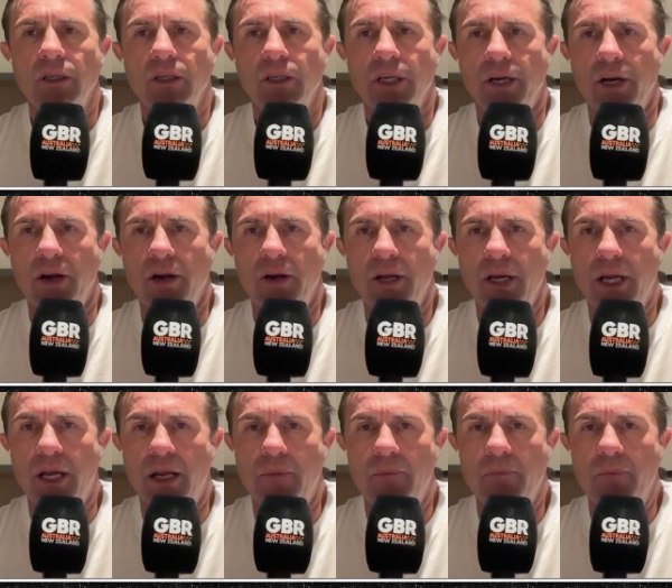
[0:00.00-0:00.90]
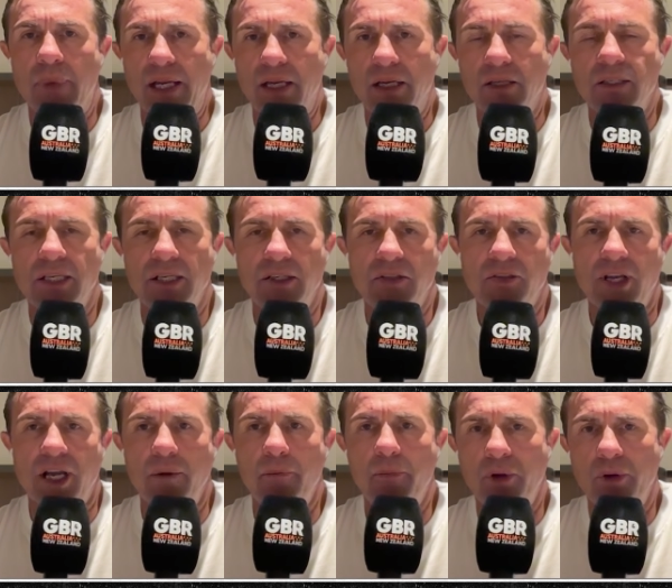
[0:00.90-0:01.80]
you know, make your test
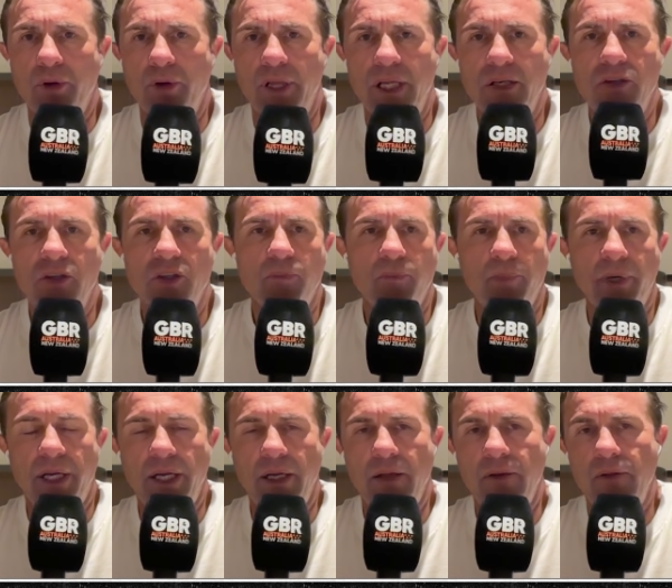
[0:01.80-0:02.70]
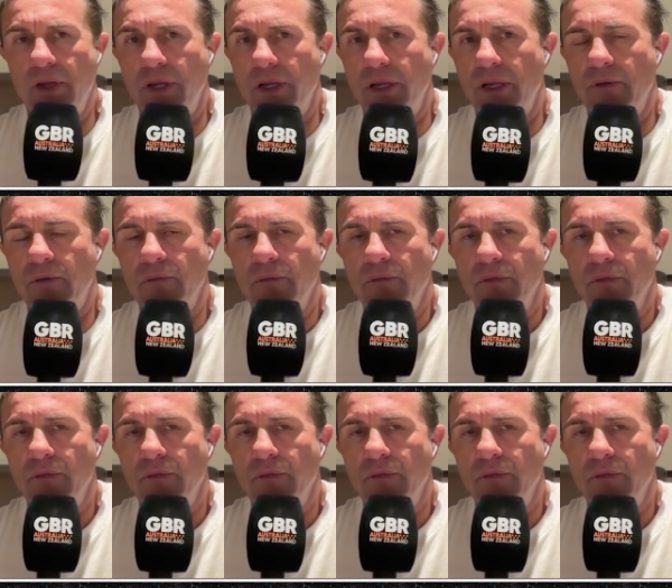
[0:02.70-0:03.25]
debut and then just be the